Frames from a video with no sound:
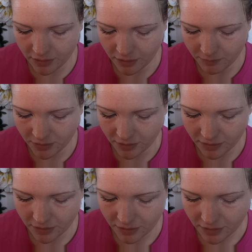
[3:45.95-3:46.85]
And I'm just
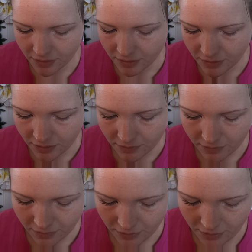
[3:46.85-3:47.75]

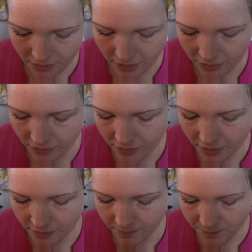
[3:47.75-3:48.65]
getting that on
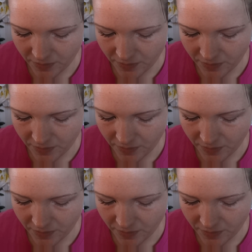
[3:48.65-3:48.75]
there.